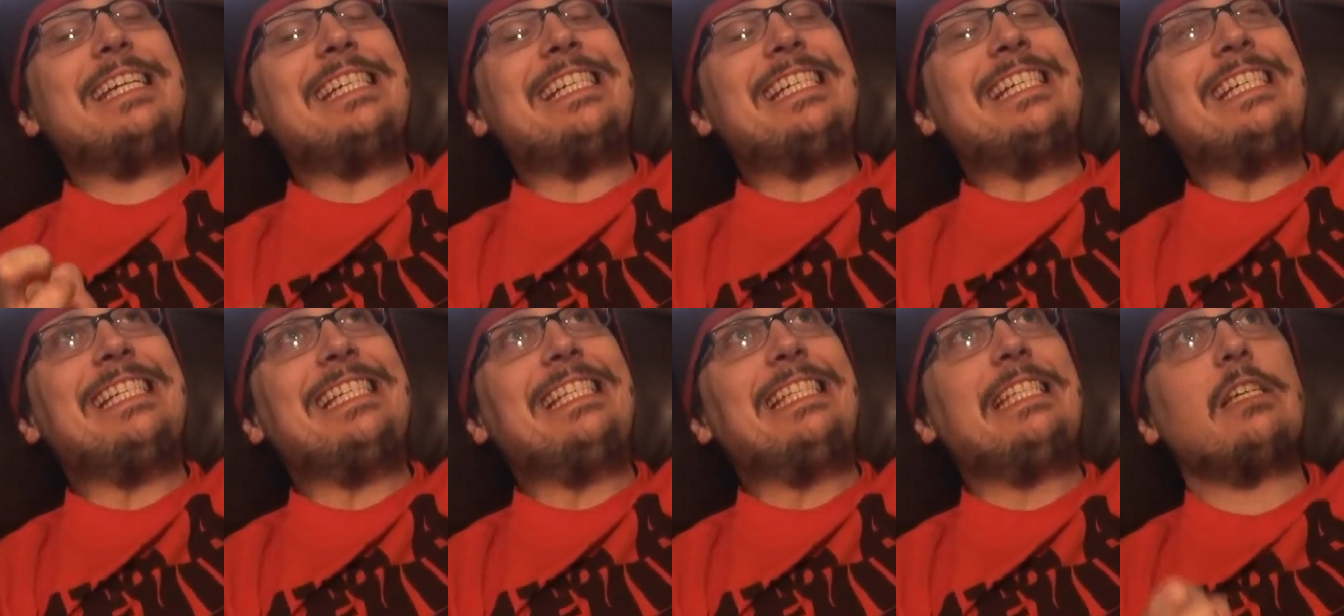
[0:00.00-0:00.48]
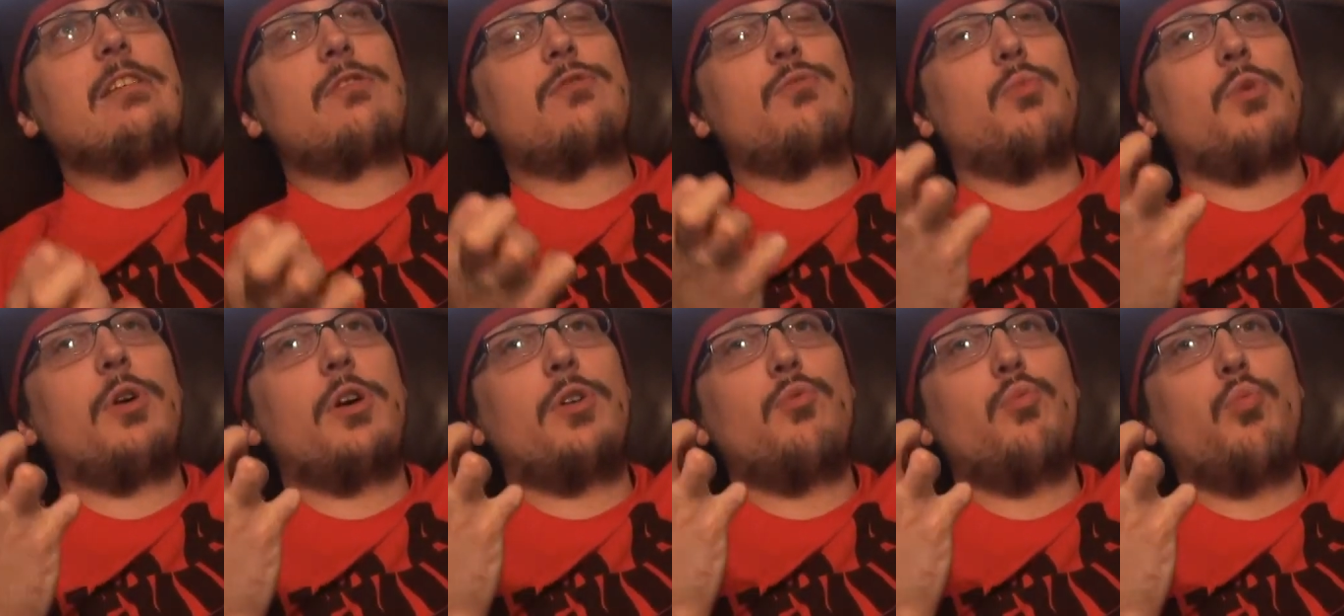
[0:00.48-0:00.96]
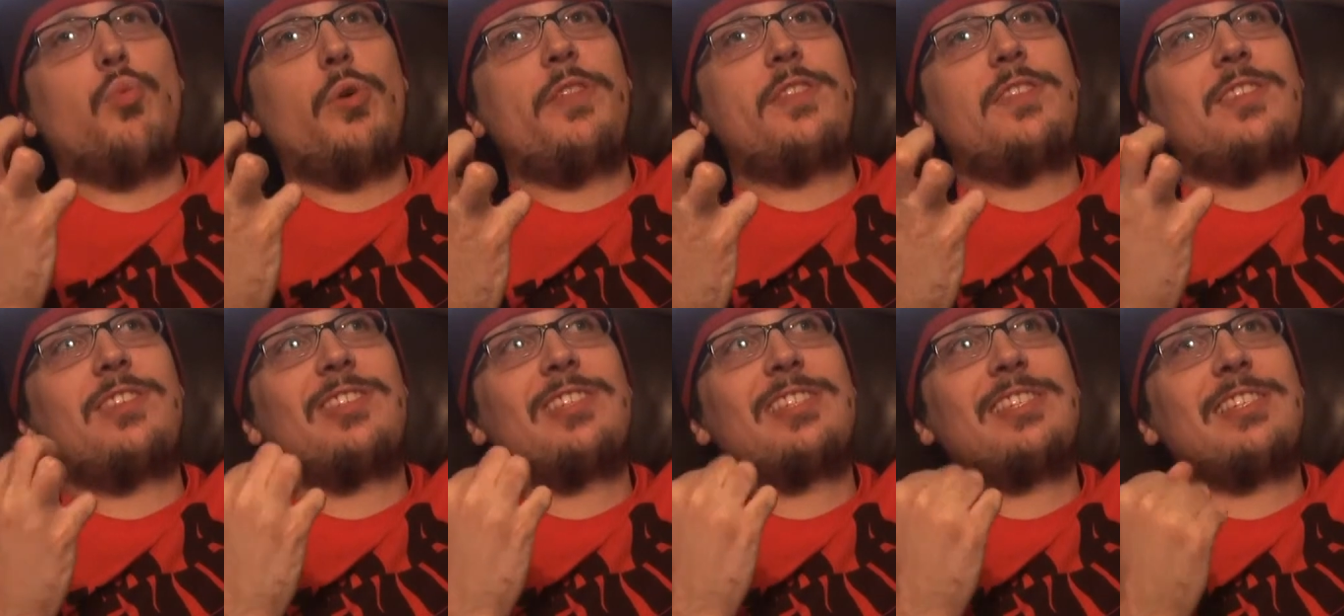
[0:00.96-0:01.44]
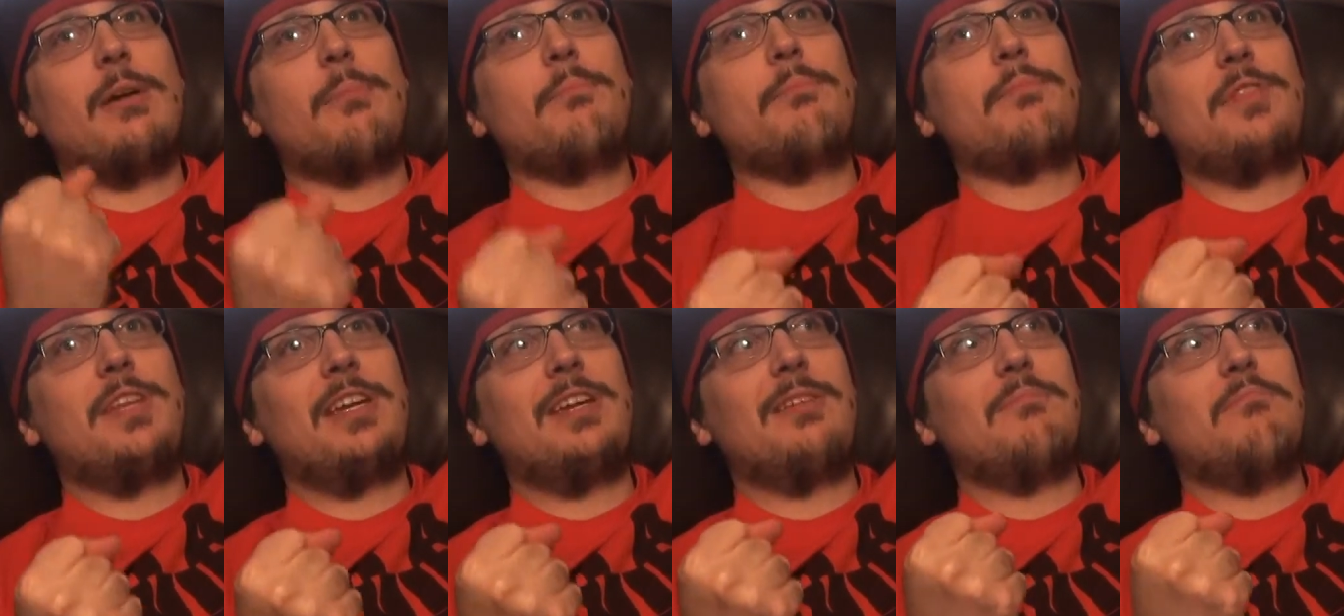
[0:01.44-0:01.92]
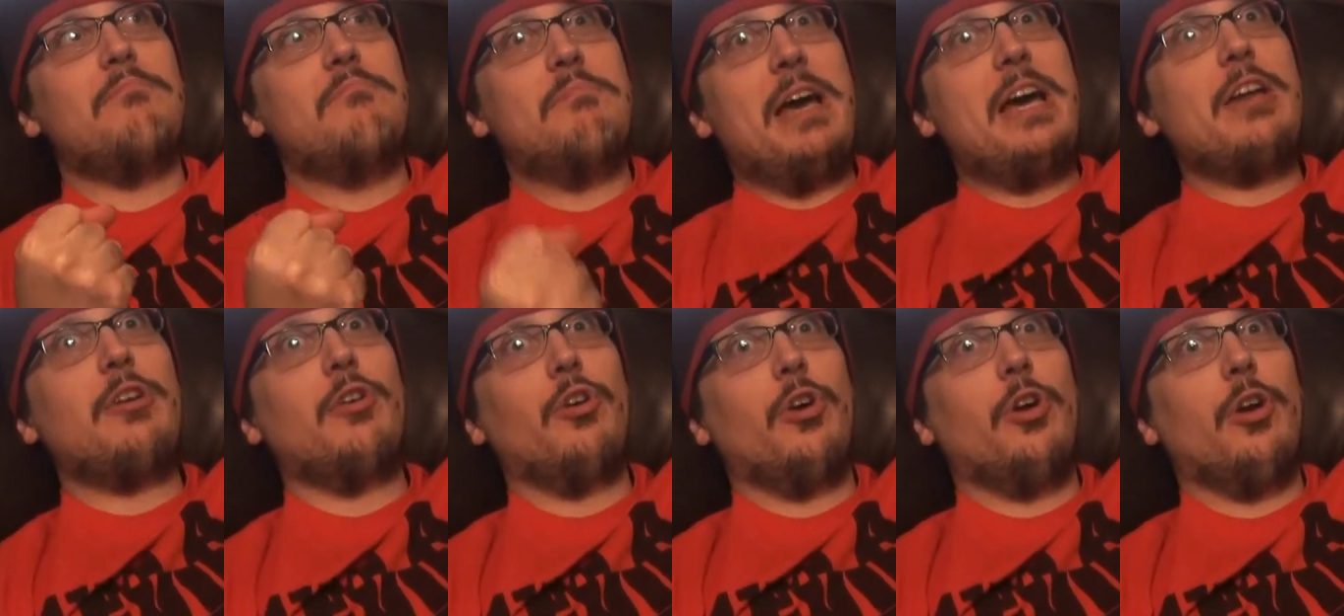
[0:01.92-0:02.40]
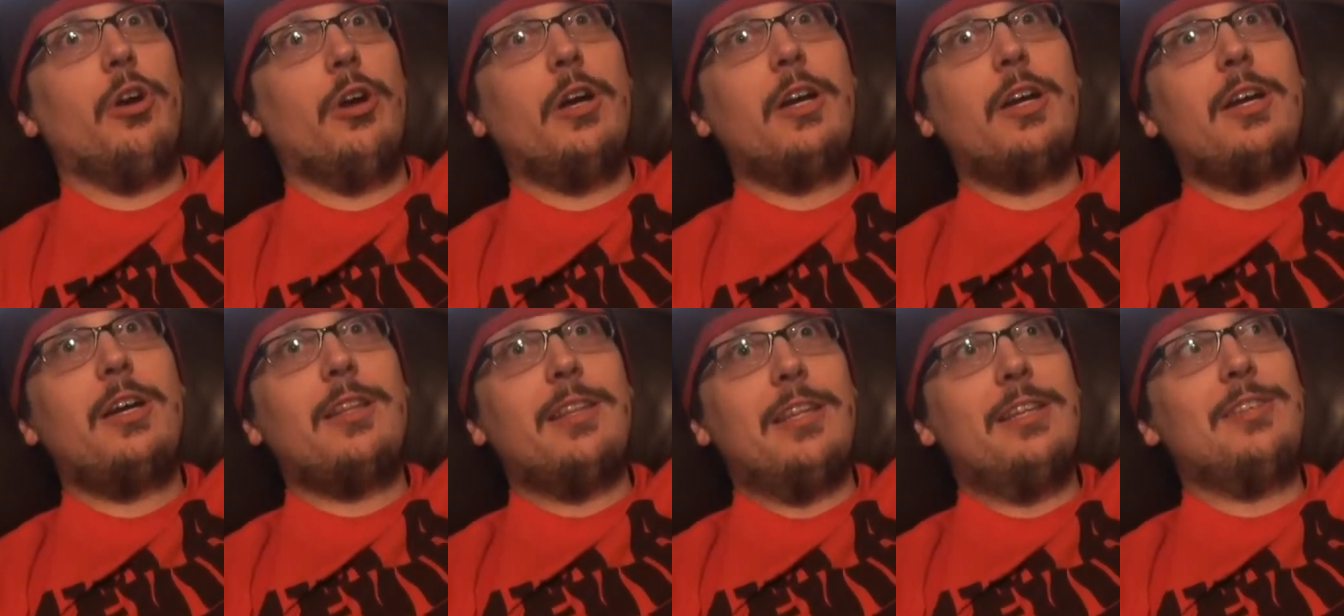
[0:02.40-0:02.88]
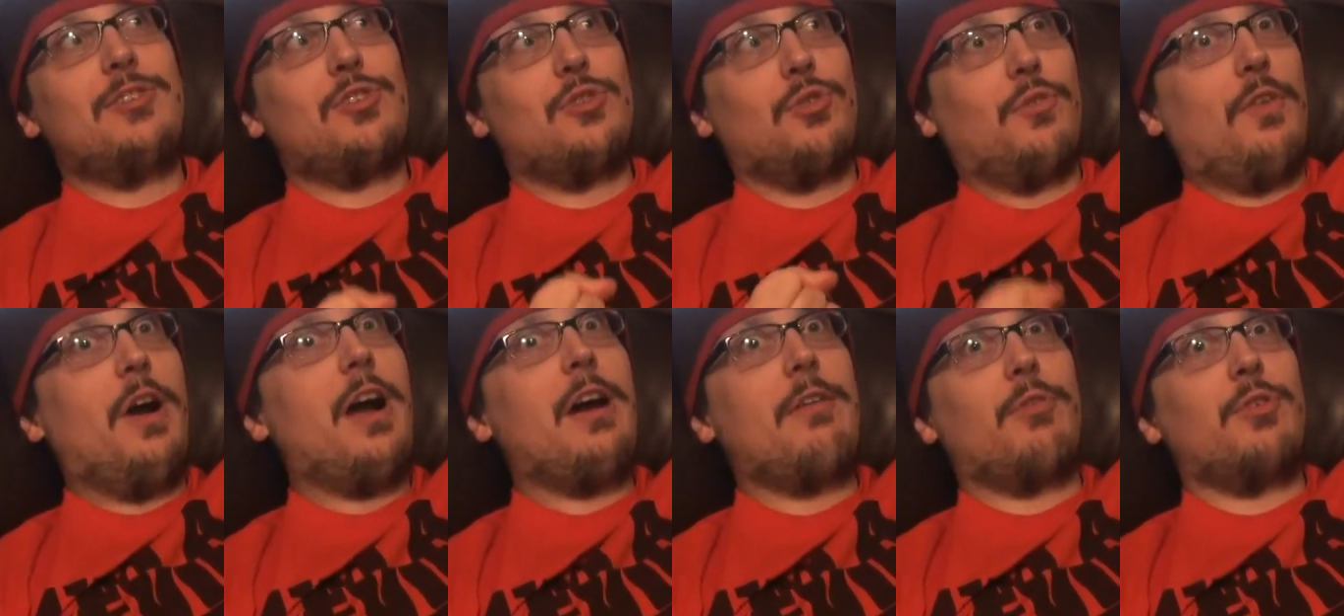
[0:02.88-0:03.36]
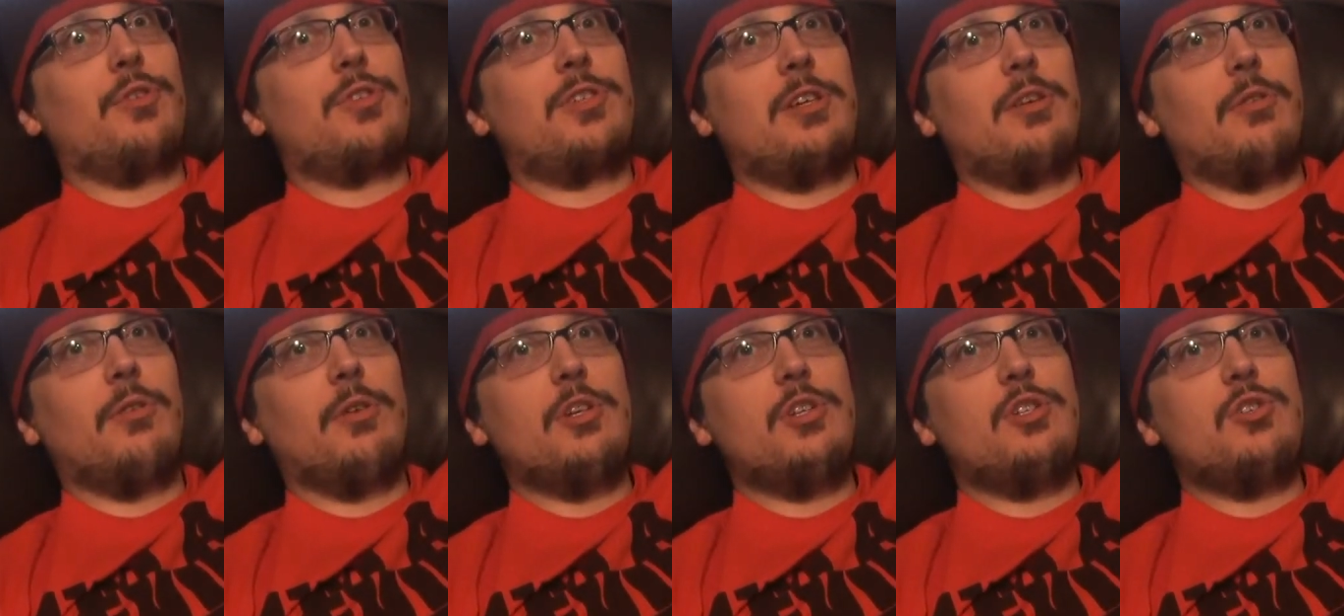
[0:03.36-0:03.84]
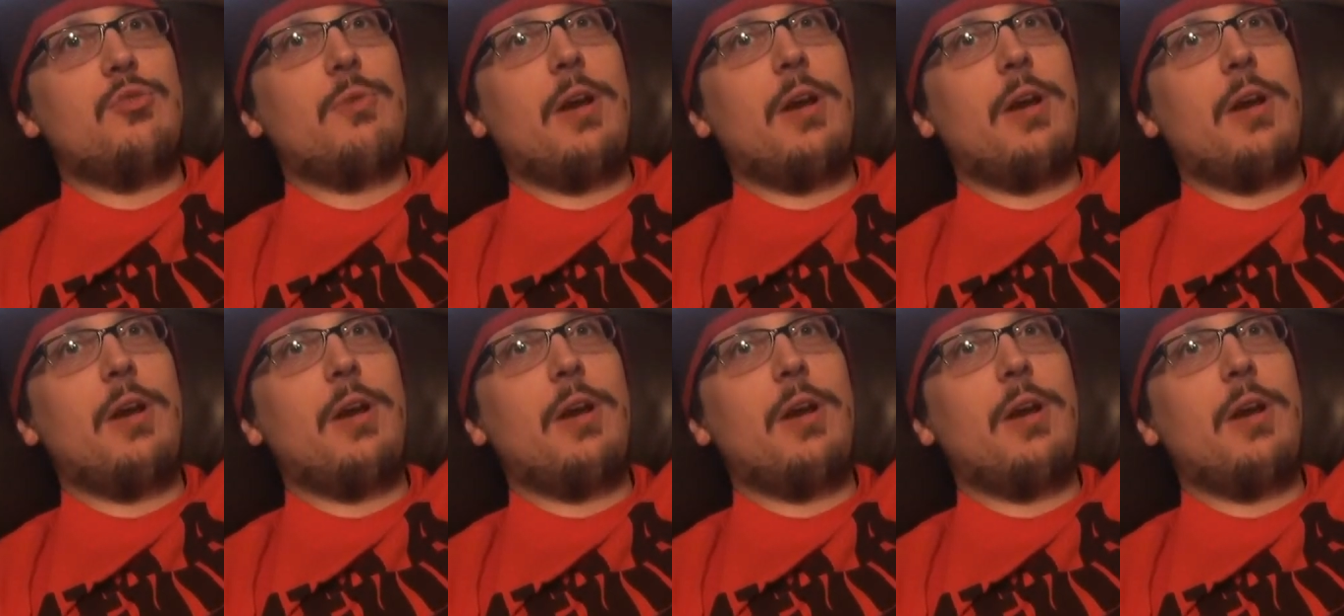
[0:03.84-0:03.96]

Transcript: end this one with something better than Survivor Series.